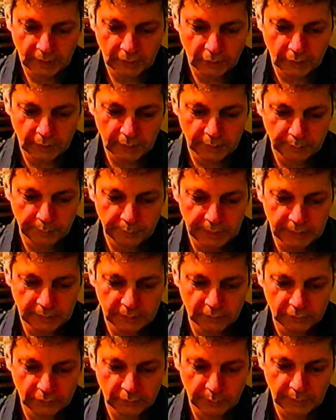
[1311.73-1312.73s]
Kirk
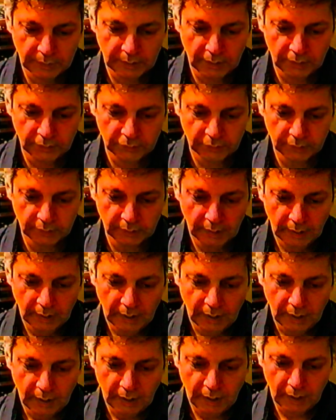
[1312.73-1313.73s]
beat the simulation.
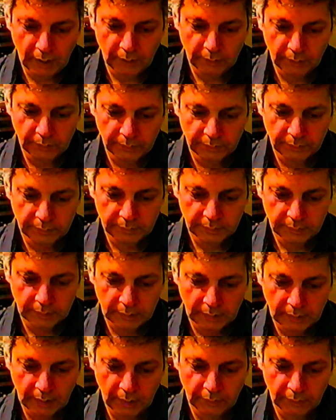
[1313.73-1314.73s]
How
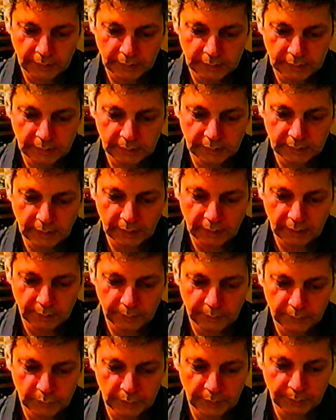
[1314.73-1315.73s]
how he did that?
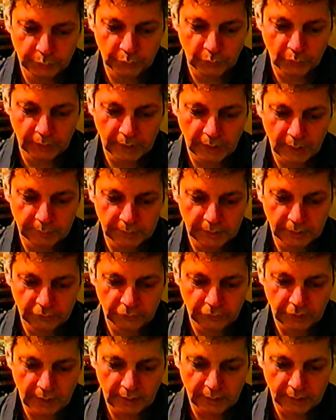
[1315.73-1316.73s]
He reprogrammed the
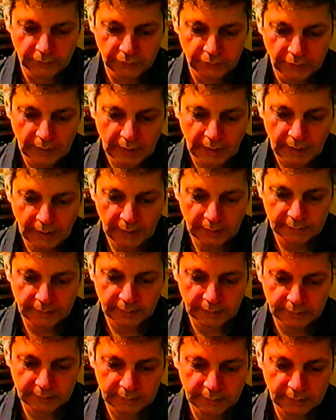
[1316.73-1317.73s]
challenge and
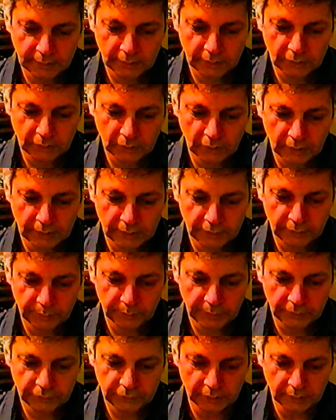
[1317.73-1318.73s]
succeeded on his
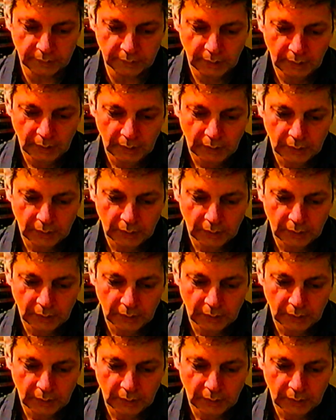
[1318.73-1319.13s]
mission.